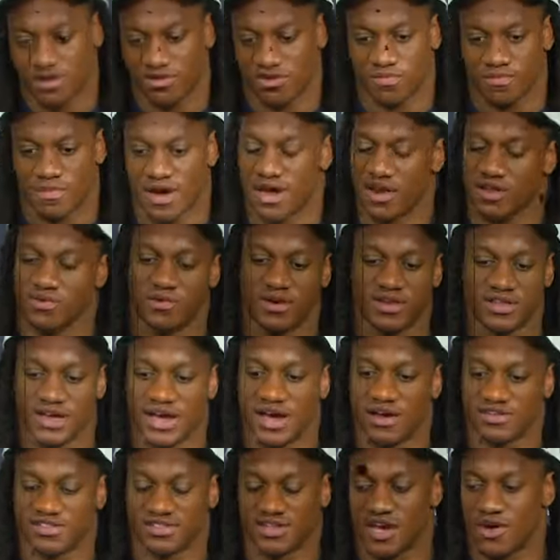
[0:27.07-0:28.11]
No matter what the
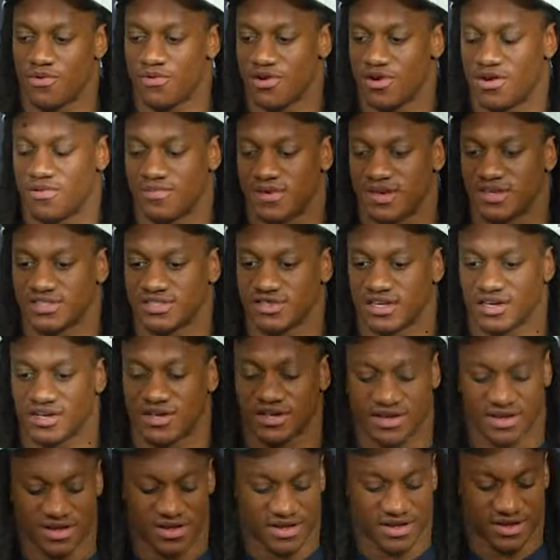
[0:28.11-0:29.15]
outside world may say,
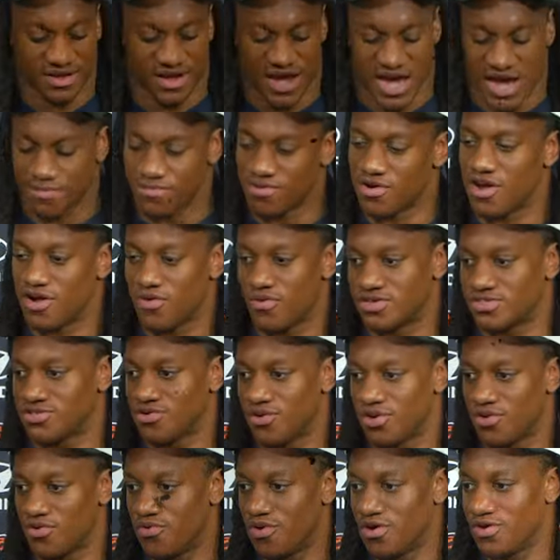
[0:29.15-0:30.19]
I'm always go
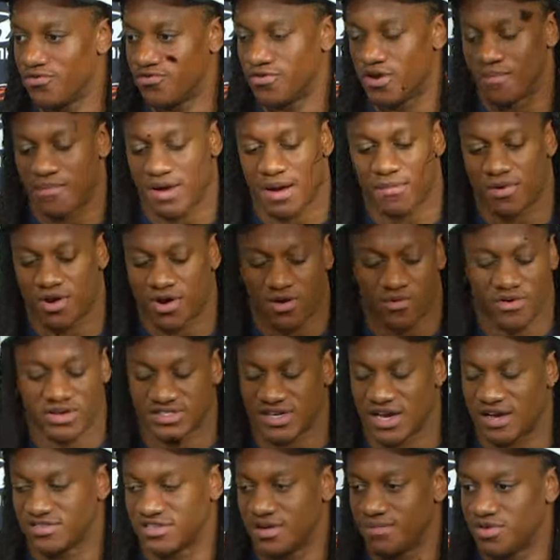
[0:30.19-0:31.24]
to war for them. I'm always
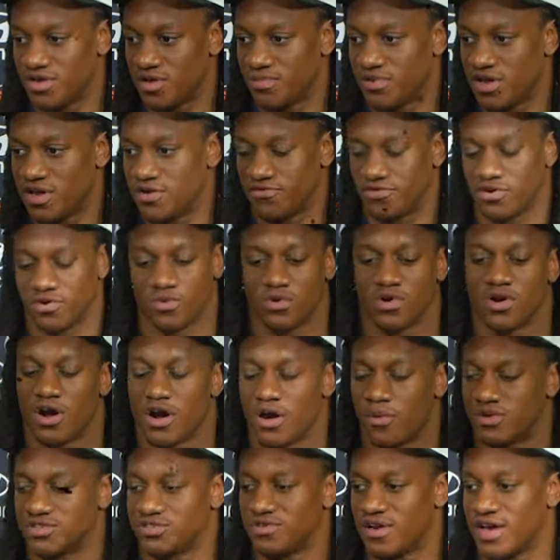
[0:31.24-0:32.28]
have something to play for. We're
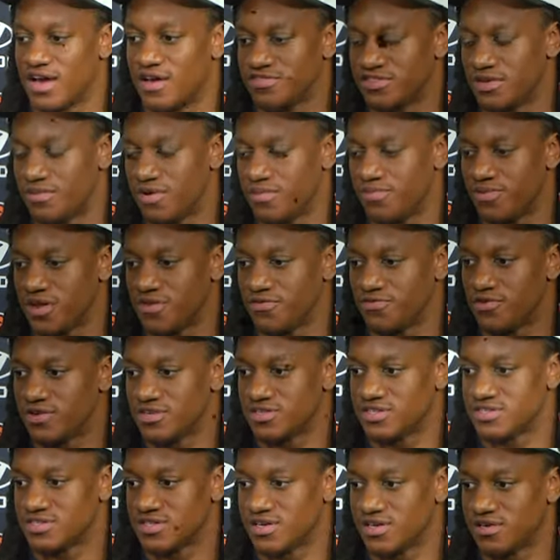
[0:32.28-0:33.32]
always going to have something to play for as
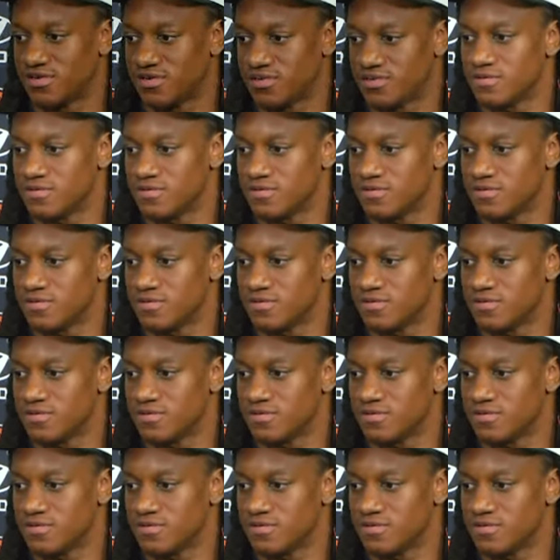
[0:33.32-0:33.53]
a team.